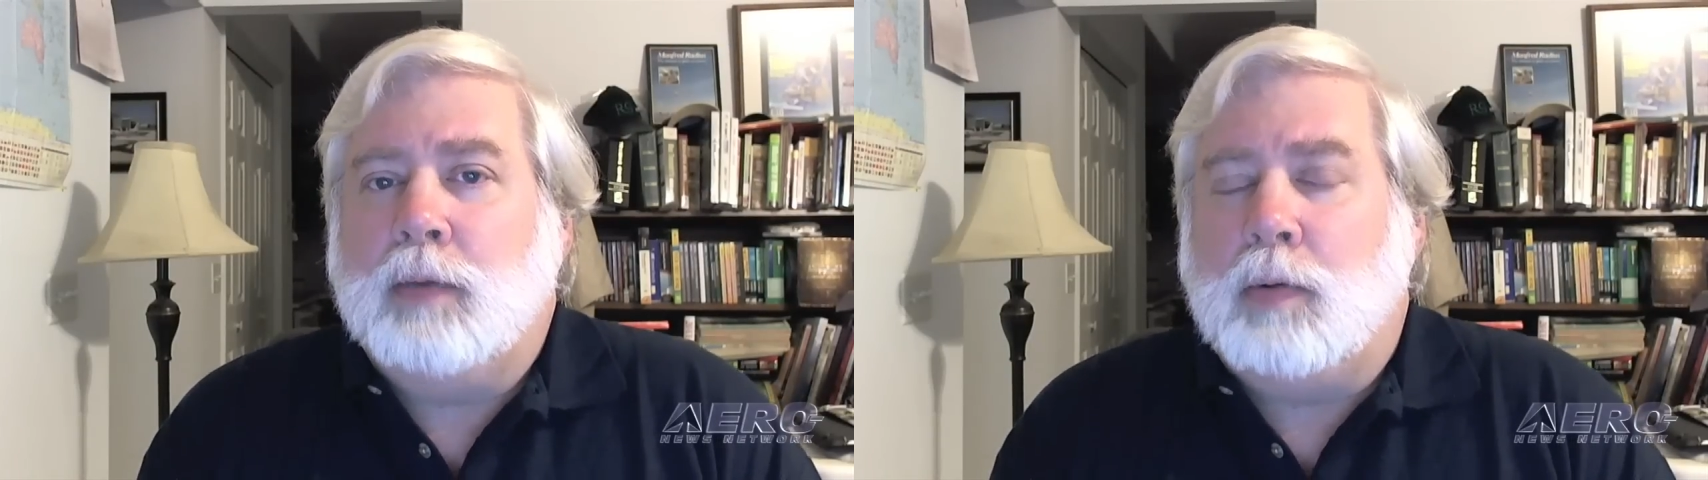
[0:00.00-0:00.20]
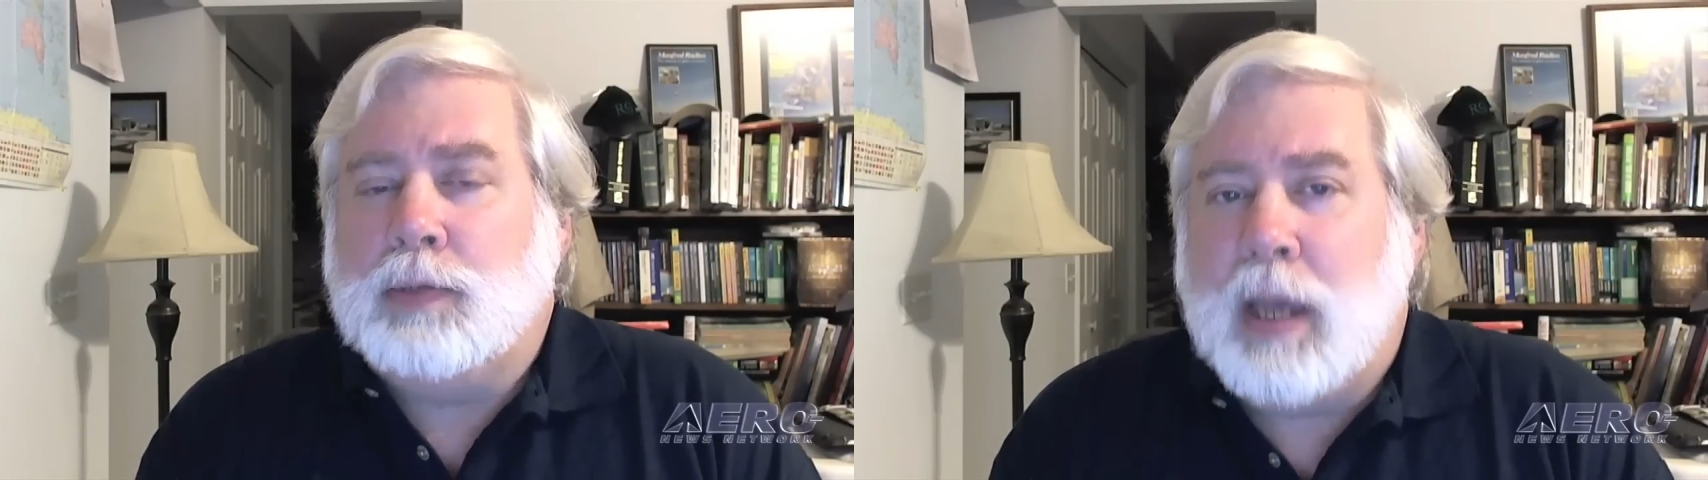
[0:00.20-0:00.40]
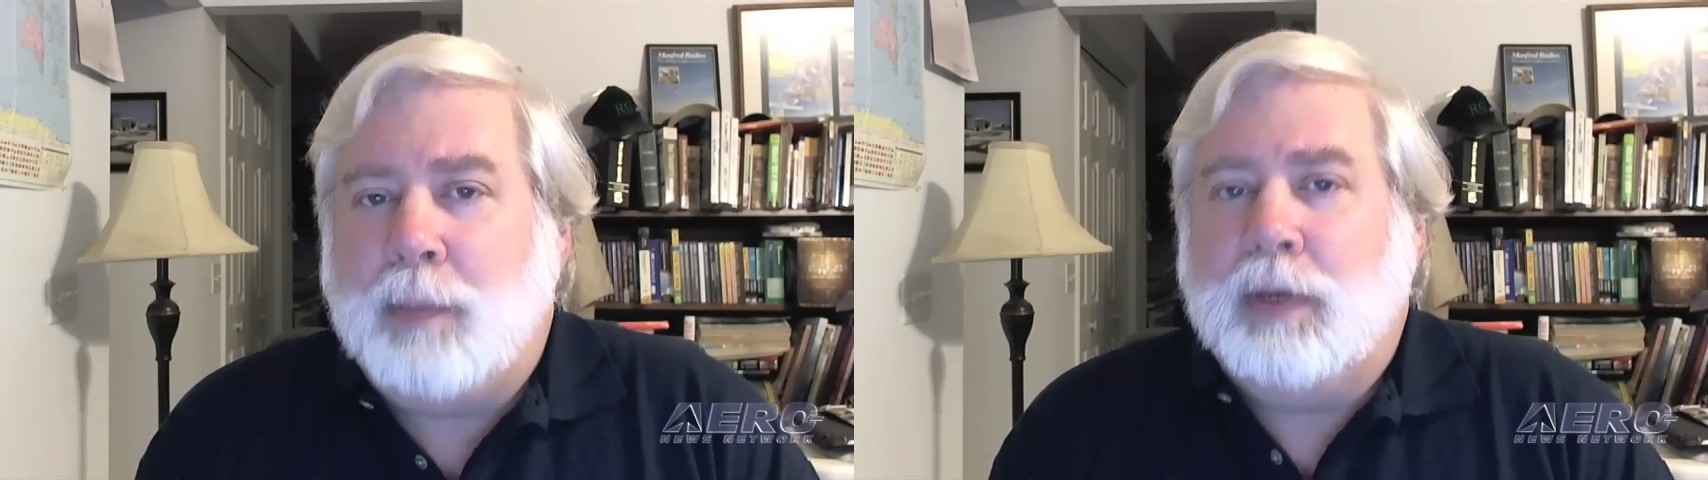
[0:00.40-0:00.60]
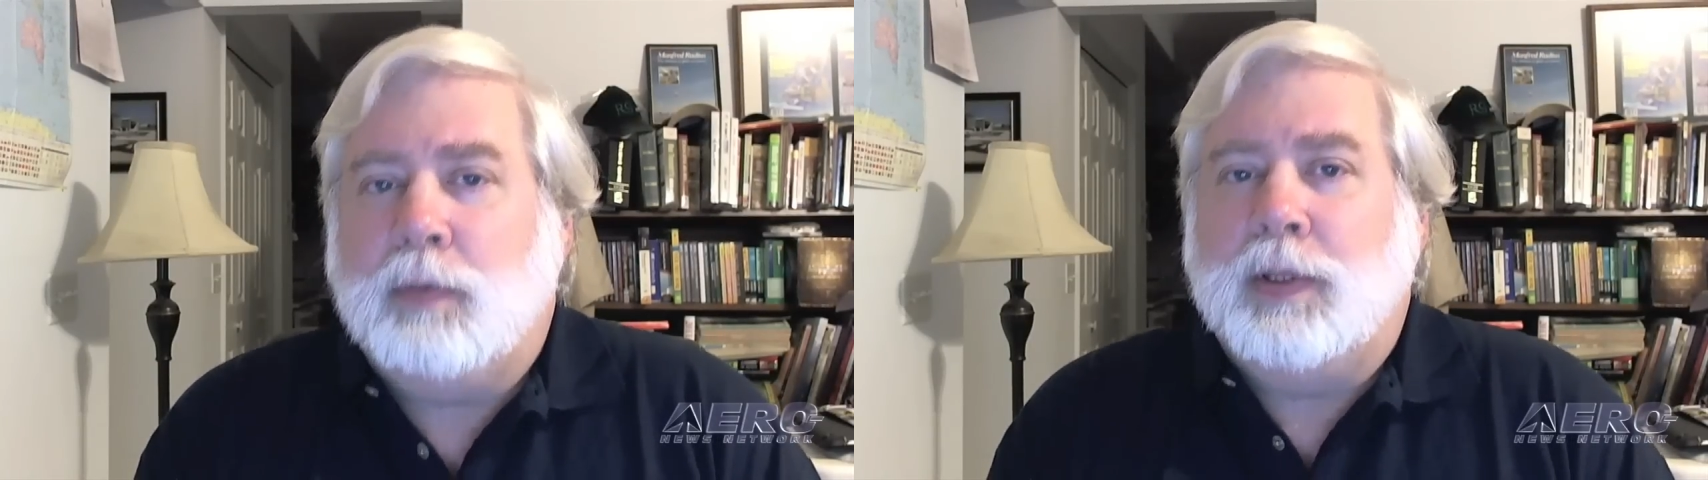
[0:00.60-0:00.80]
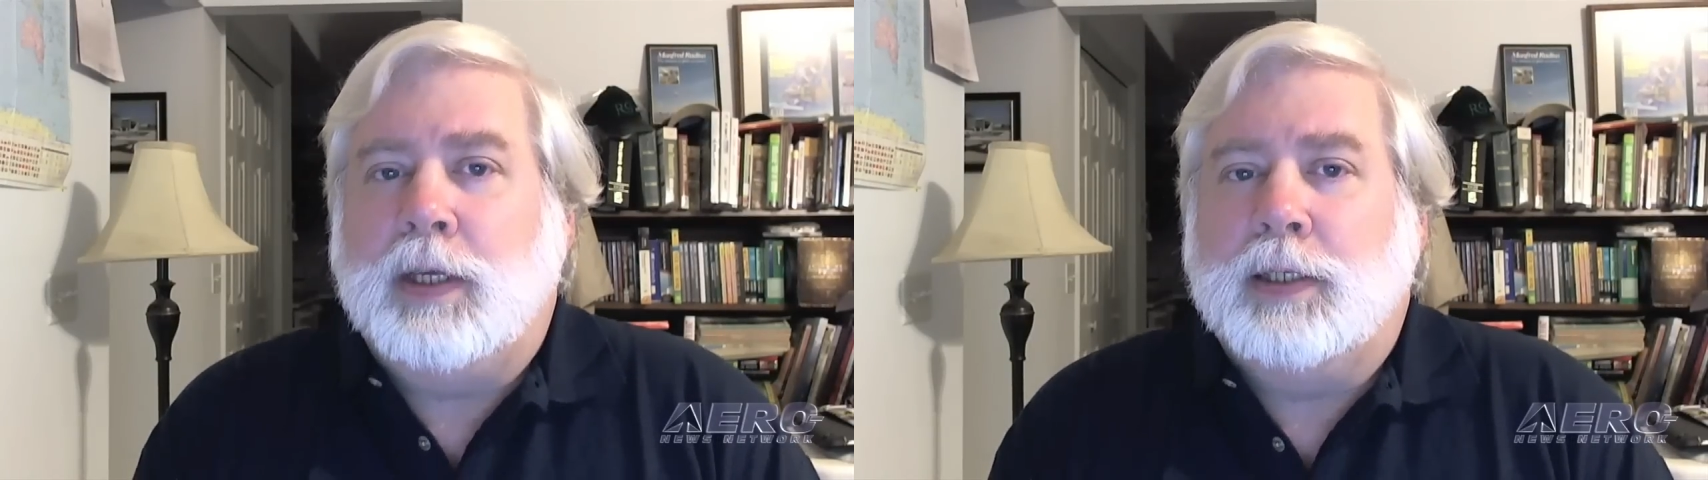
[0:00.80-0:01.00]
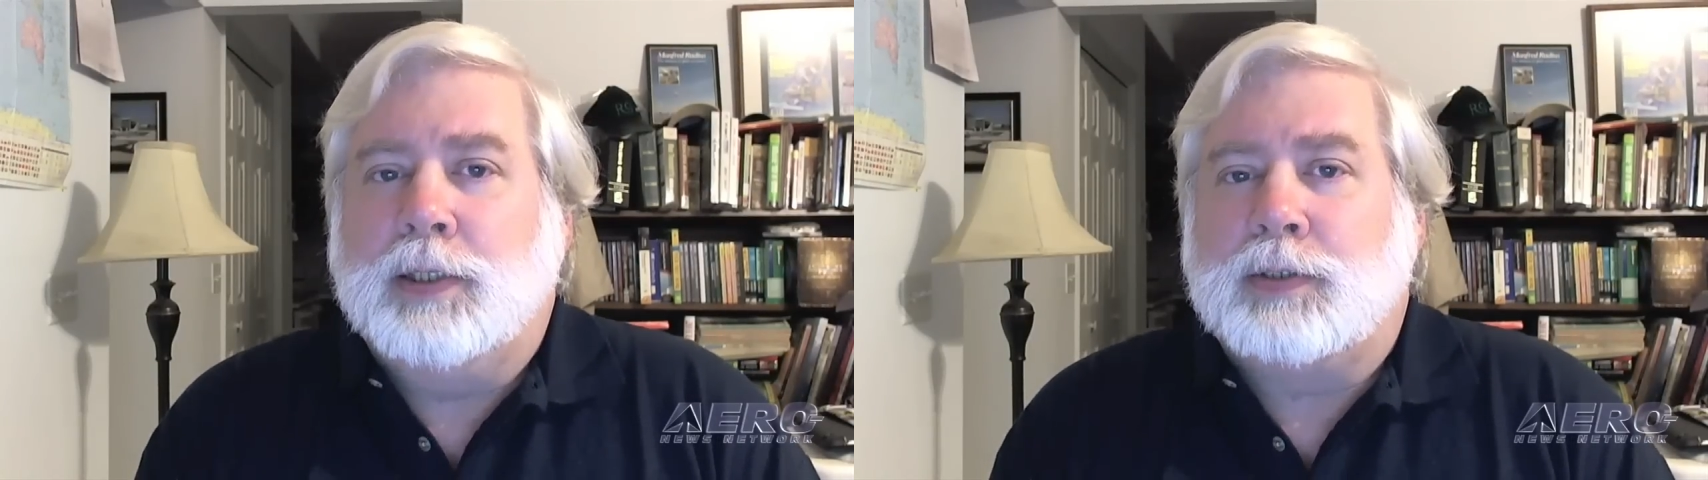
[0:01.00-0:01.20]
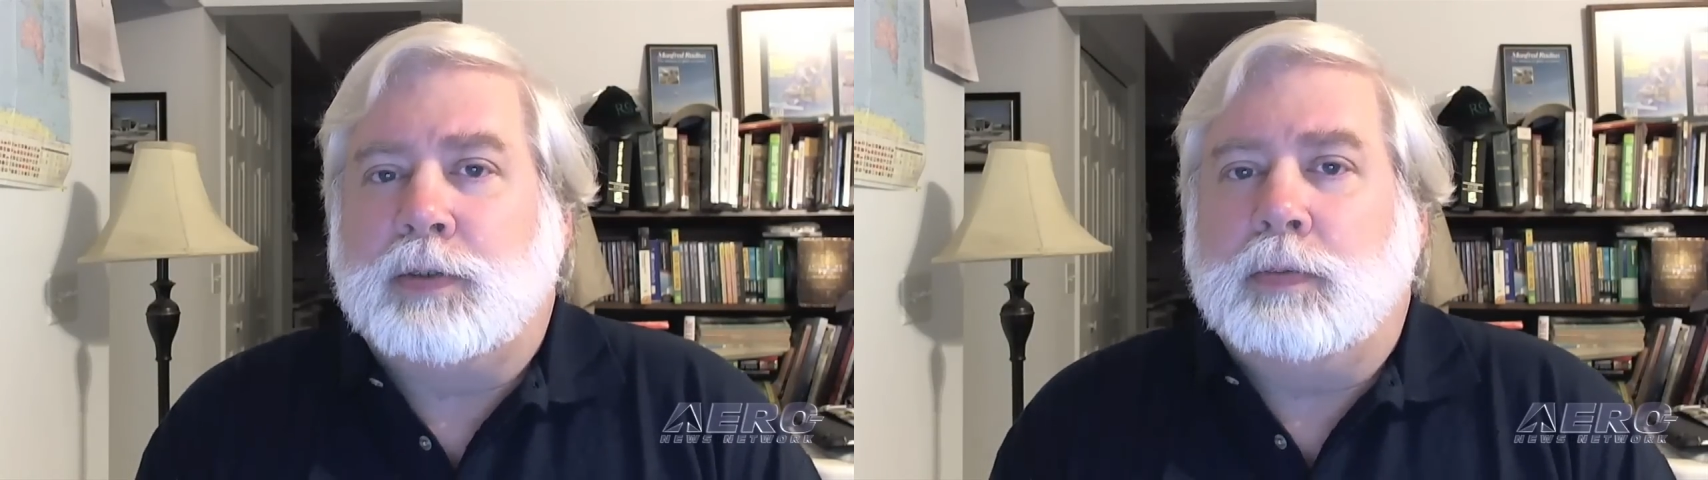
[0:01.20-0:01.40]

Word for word: what was happening with the industry,